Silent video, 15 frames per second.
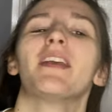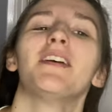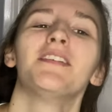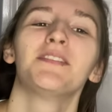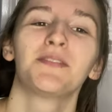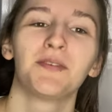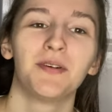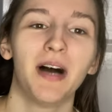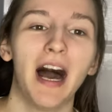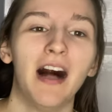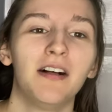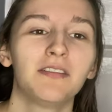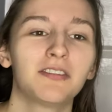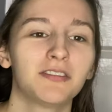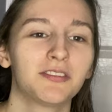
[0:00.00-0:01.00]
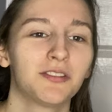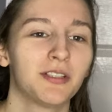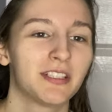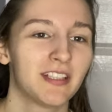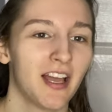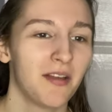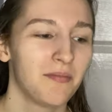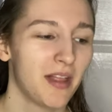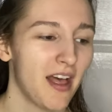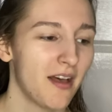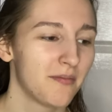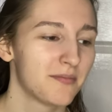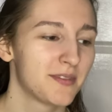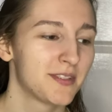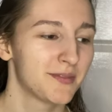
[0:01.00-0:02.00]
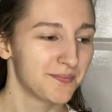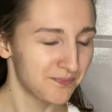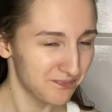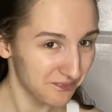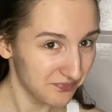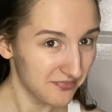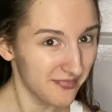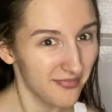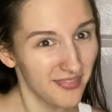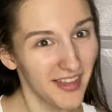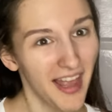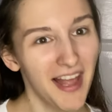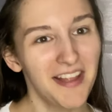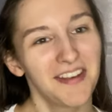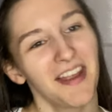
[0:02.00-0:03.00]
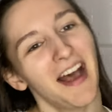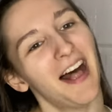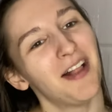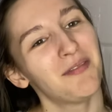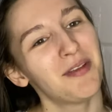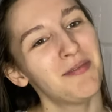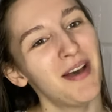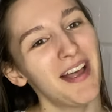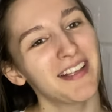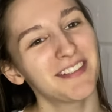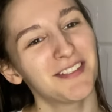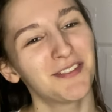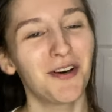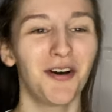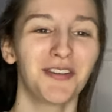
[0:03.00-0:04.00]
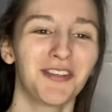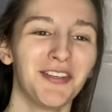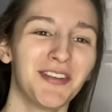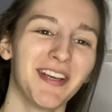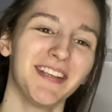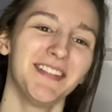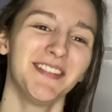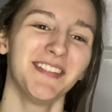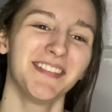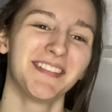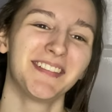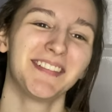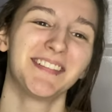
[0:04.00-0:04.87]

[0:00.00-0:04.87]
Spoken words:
So I'll go do a time lapse and I'll be back to talk to you guys soon.